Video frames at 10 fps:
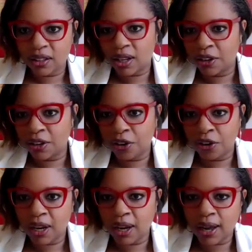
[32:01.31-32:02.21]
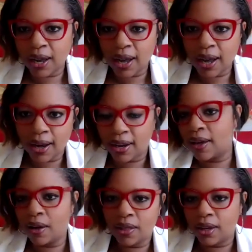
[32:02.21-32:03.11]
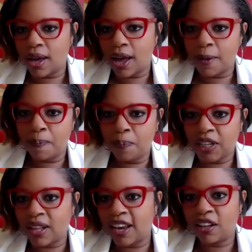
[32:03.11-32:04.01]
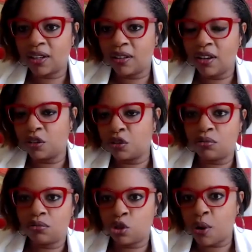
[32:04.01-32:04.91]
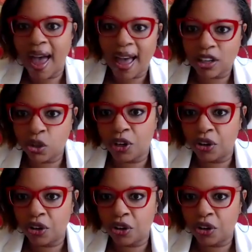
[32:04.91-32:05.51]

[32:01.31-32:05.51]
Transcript: To clear up the gunk and the trash.